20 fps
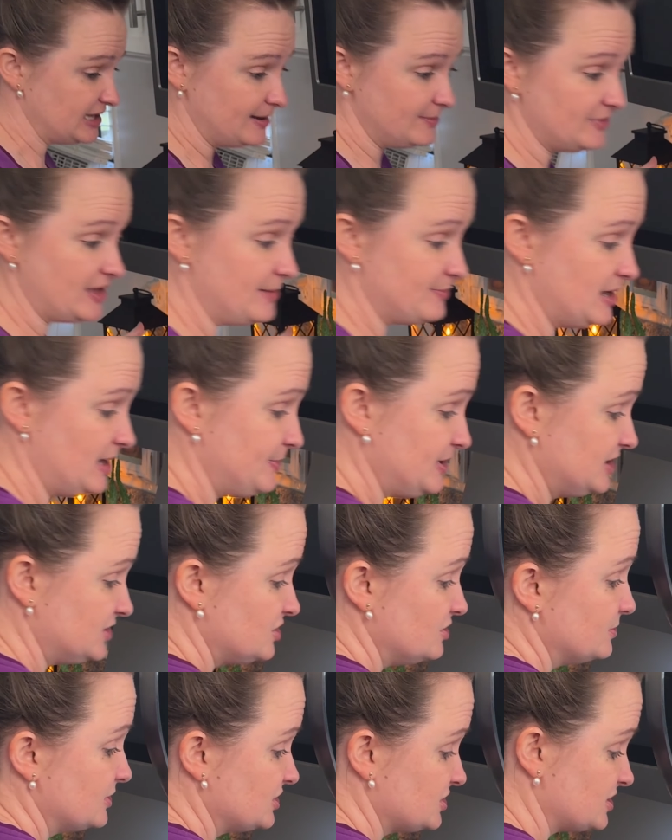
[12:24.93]
some, that may be
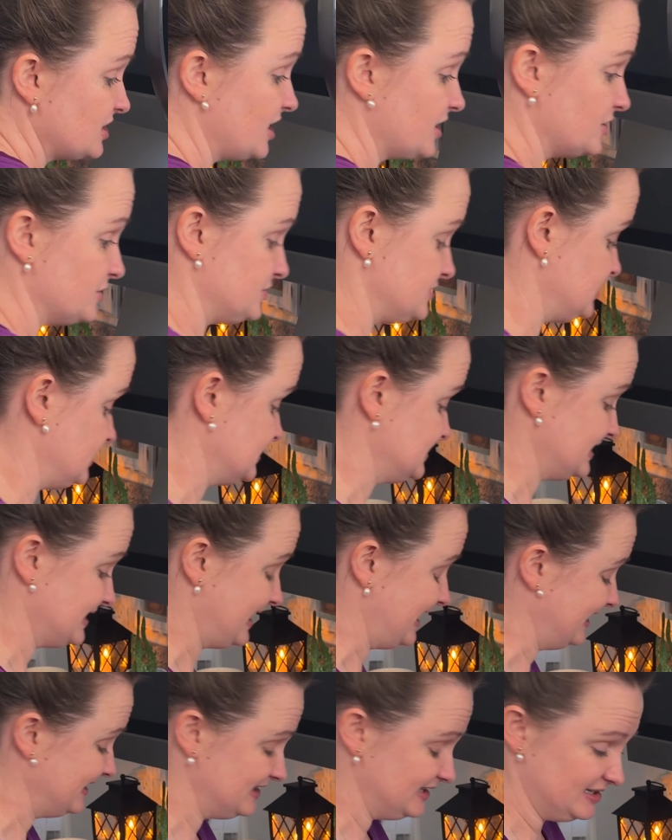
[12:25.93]
too much taco
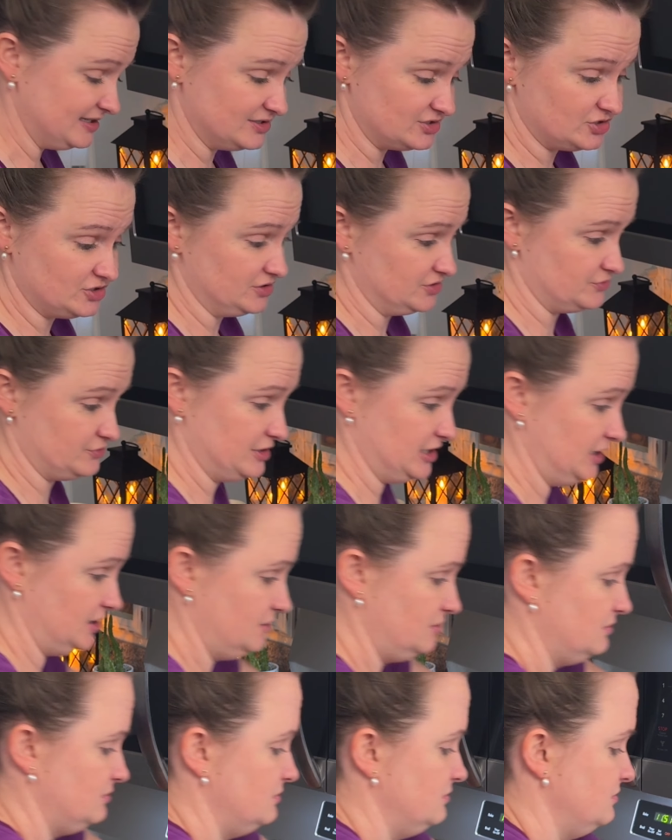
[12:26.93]
seasoning. I think it's just
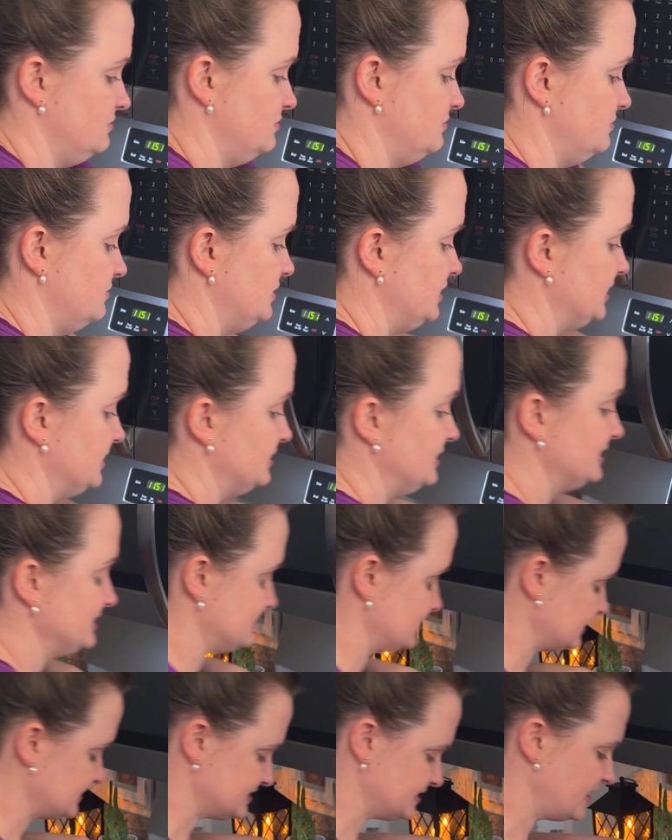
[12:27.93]
right.
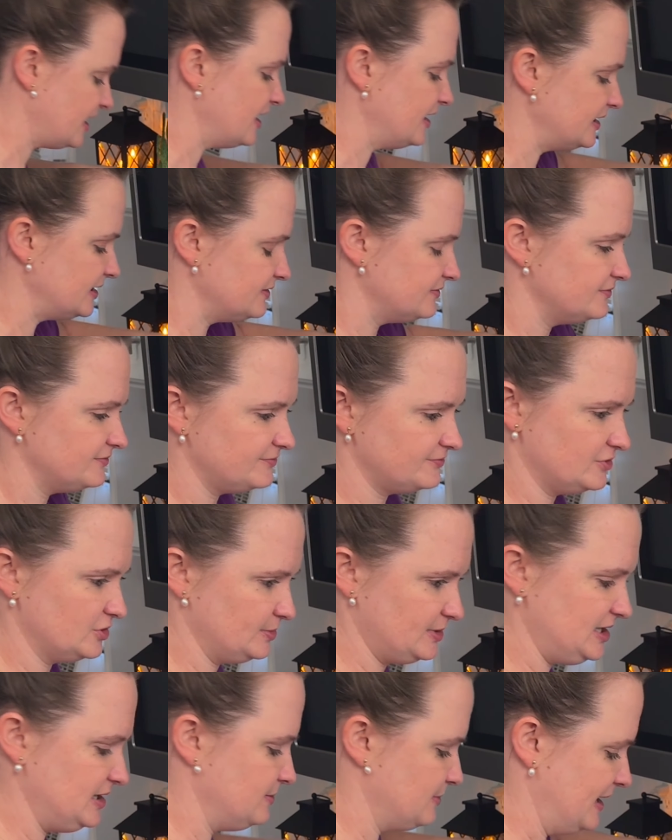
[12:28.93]
It does not,
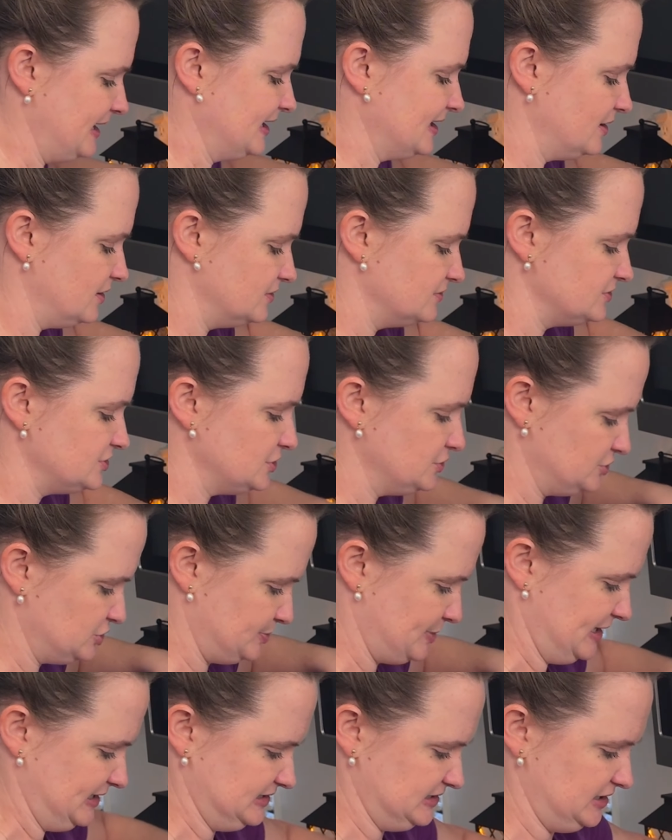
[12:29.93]
for me, make it too
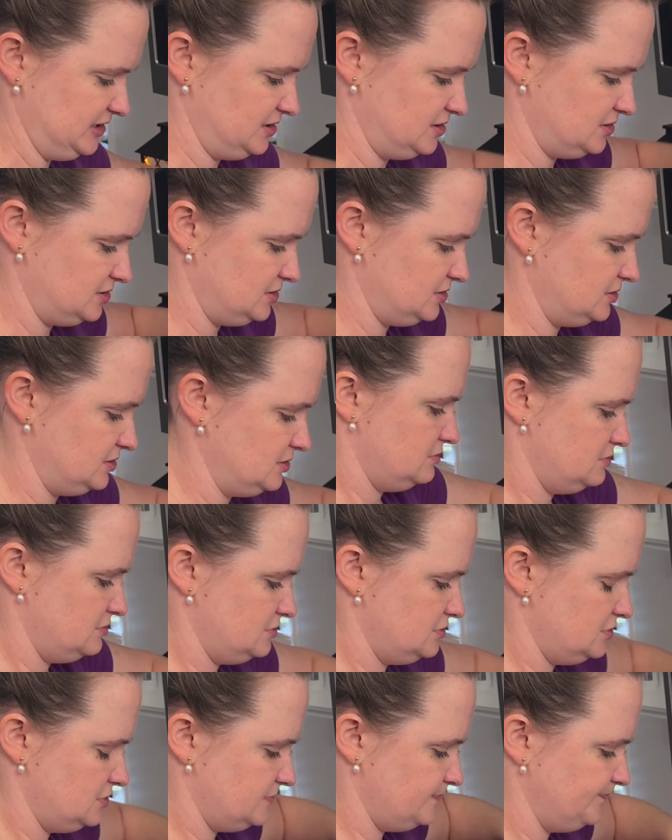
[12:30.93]
spicy.
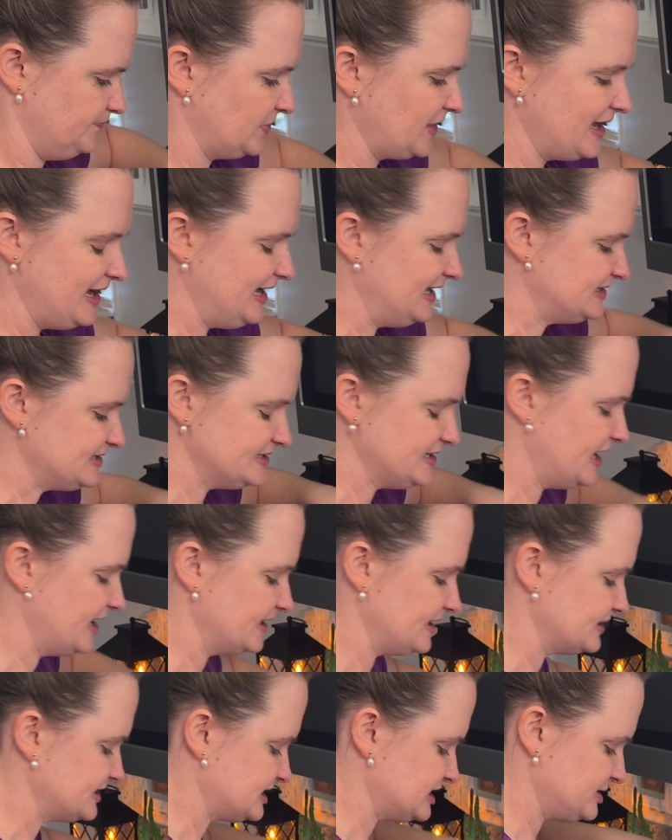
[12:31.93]
It's
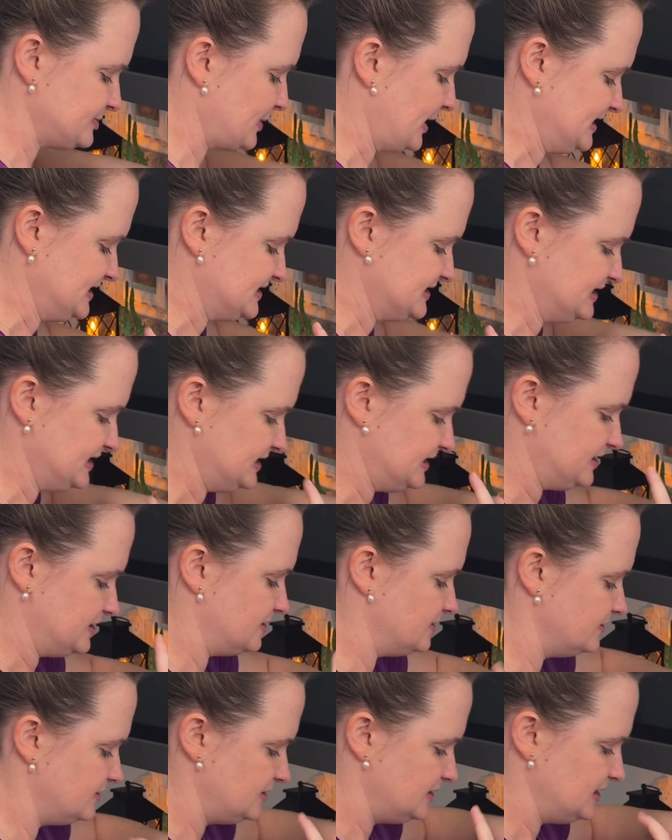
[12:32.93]
not a
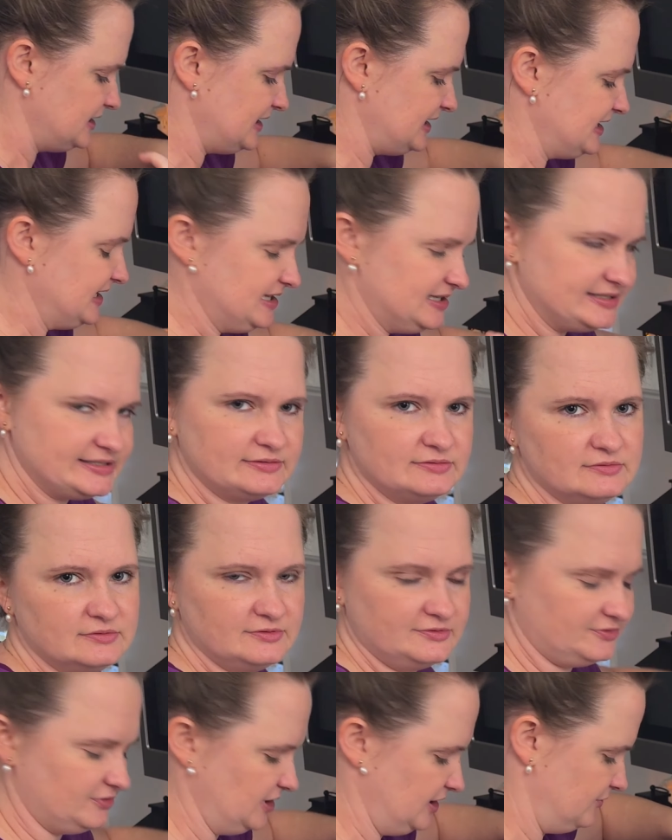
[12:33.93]
spicy heat
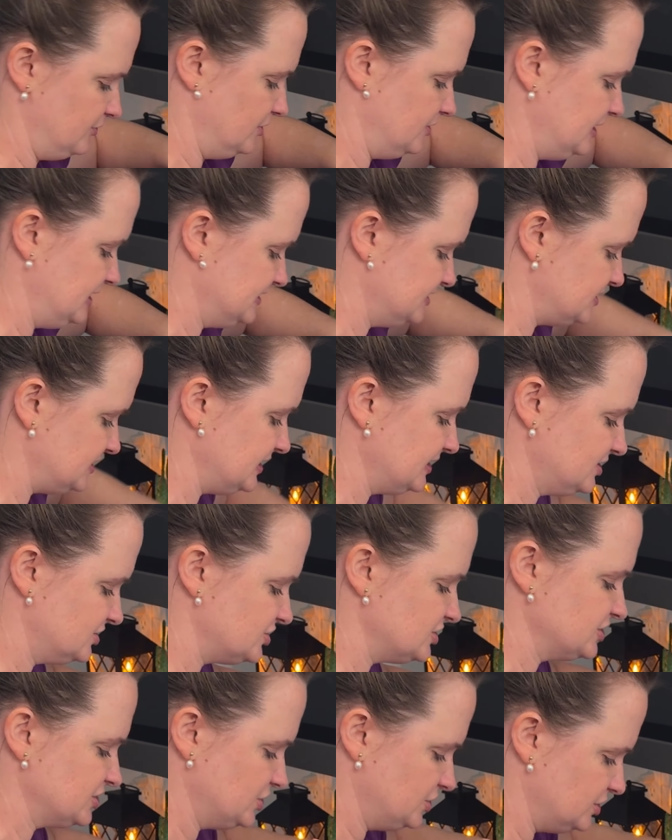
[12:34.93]
flavor.
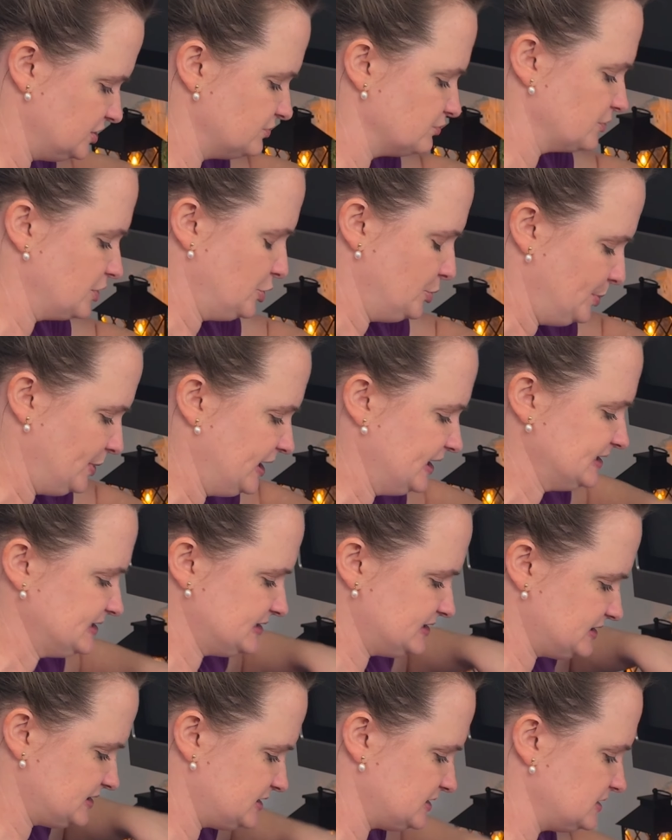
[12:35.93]
It's just good,
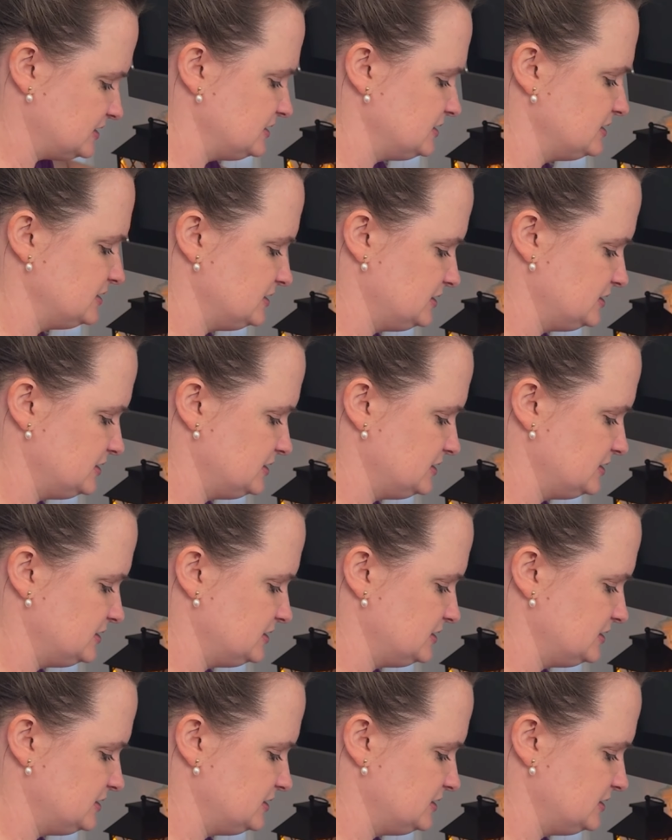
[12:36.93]
robust,